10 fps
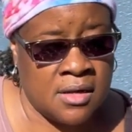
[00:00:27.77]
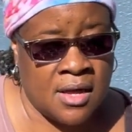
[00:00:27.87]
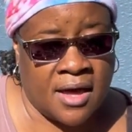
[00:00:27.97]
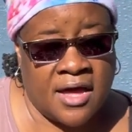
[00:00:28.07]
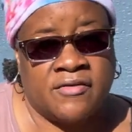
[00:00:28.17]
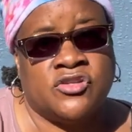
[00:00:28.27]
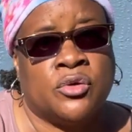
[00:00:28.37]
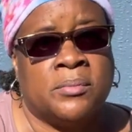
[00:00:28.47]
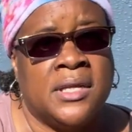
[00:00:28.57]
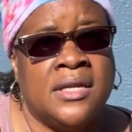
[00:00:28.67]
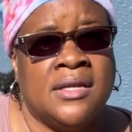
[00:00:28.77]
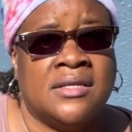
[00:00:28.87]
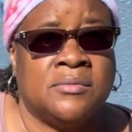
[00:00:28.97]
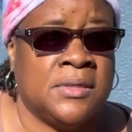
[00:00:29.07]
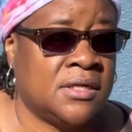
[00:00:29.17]
I have so many
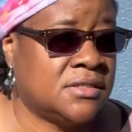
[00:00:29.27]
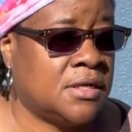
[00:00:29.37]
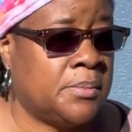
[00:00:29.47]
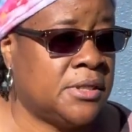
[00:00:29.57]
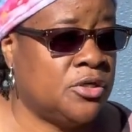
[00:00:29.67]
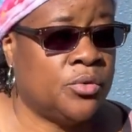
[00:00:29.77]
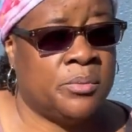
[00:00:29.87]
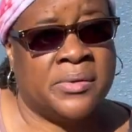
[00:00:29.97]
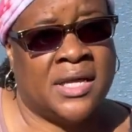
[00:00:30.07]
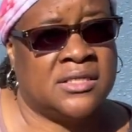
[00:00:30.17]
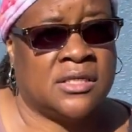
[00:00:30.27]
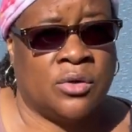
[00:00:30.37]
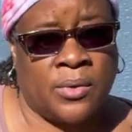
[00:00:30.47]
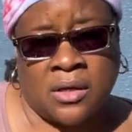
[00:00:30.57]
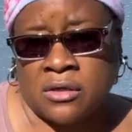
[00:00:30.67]
is because I've been doing planting
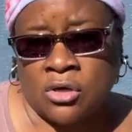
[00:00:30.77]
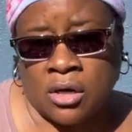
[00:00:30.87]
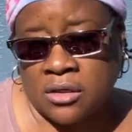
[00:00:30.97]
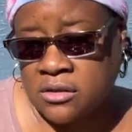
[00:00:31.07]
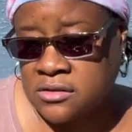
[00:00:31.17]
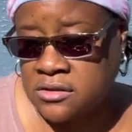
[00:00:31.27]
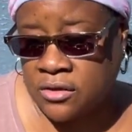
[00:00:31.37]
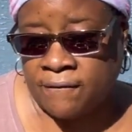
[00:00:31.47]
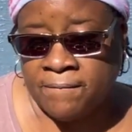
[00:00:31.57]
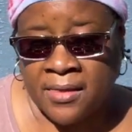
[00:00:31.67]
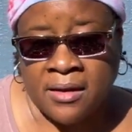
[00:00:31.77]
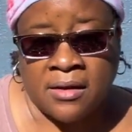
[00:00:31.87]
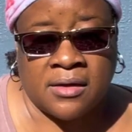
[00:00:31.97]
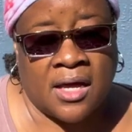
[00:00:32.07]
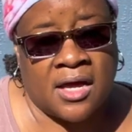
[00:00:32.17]
around the garden, so
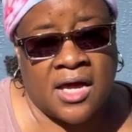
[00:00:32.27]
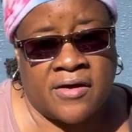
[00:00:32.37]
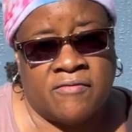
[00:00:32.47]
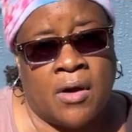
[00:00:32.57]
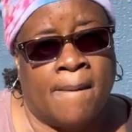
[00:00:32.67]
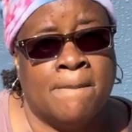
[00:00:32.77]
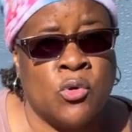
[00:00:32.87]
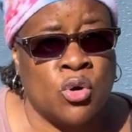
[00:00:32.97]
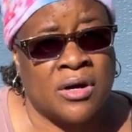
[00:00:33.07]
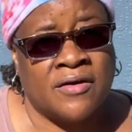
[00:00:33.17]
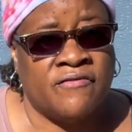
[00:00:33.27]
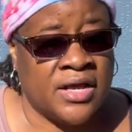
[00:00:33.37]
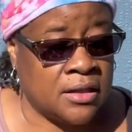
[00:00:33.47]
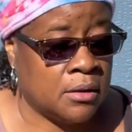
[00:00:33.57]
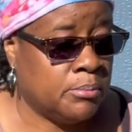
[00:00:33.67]
now I have a more
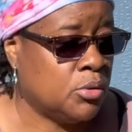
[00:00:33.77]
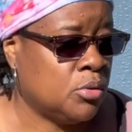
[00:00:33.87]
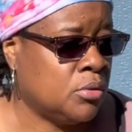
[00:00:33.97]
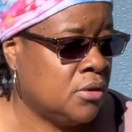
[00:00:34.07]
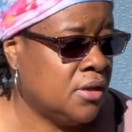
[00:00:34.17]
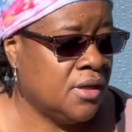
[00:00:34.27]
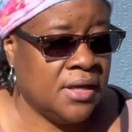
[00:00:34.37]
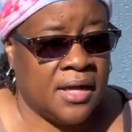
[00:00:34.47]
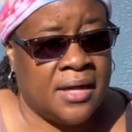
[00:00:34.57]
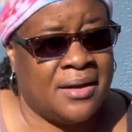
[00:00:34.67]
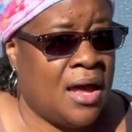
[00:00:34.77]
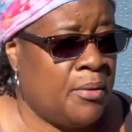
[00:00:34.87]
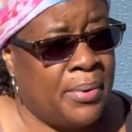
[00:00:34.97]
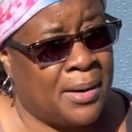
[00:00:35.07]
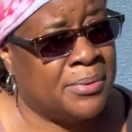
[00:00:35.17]
available, and I'll
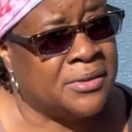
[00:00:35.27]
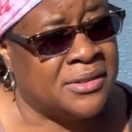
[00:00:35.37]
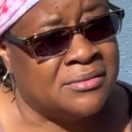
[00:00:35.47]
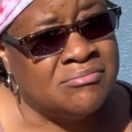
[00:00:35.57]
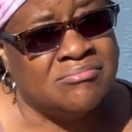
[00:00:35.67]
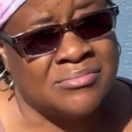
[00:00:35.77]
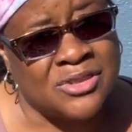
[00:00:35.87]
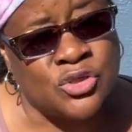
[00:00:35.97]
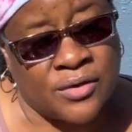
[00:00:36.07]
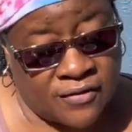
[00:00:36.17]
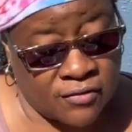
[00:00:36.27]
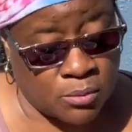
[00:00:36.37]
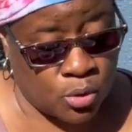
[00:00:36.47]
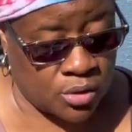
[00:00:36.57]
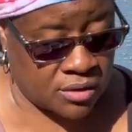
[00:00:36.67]
probably do even
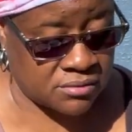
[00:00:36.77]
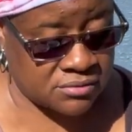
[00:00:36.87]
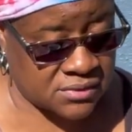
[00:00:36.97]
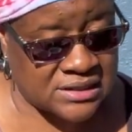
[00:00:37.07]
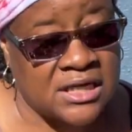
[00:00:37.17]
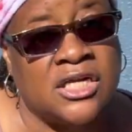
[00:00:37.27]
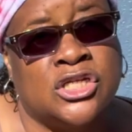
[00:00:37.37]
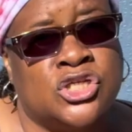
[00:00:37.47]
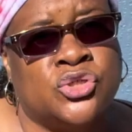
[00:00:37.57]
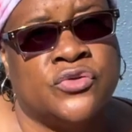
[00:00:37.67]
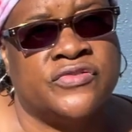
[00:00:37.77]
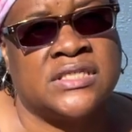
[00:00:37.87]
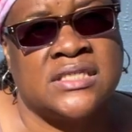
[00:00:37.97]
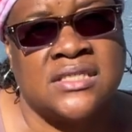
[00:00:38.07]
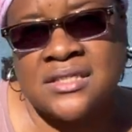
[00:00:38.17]
more, to tell you the truth is
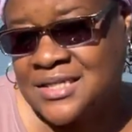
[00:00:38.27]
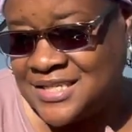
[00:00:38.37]
this.